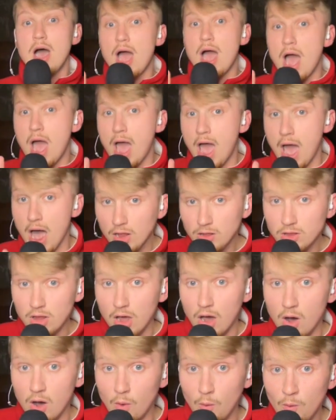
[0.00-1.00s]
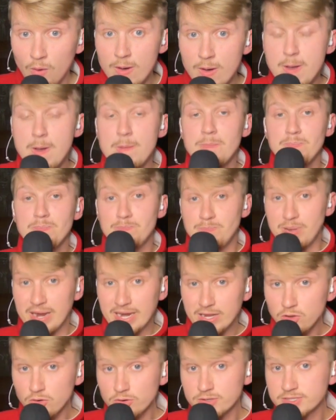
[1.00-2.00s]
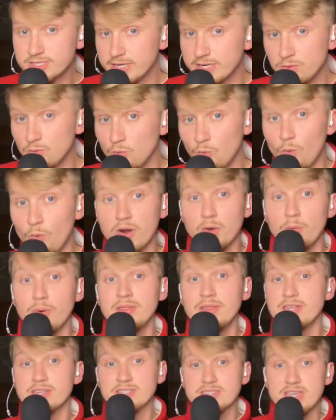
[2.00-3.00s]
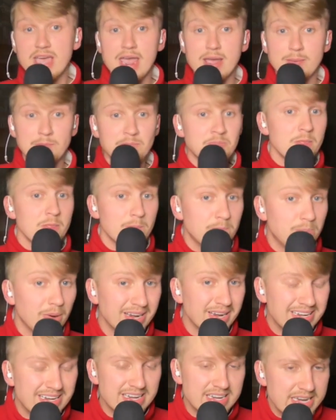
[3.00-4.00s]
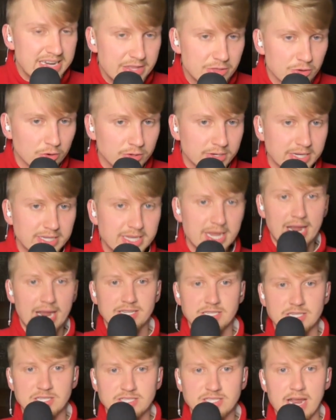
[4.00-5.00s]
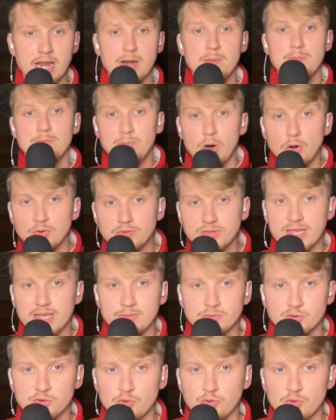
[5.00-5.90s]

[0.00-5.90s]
Hello. Baylor didn't want to win this game, but neither did Kansas State. Both teams